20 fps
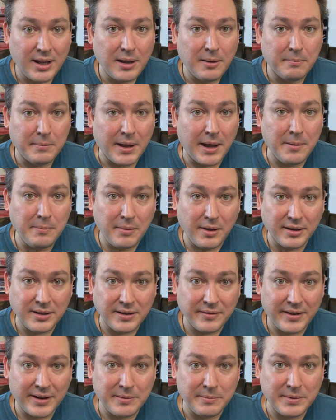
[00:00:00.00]
My
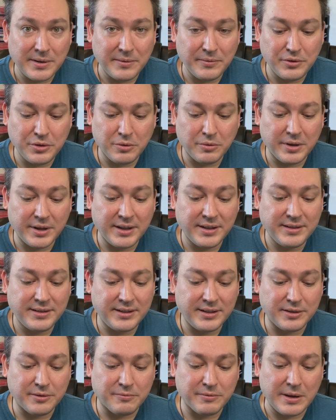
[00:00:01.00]
multivitamin of choice
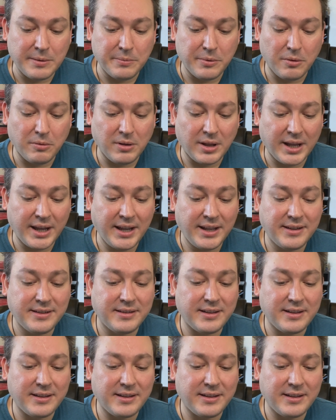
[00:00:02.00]
is Rainbow Lights.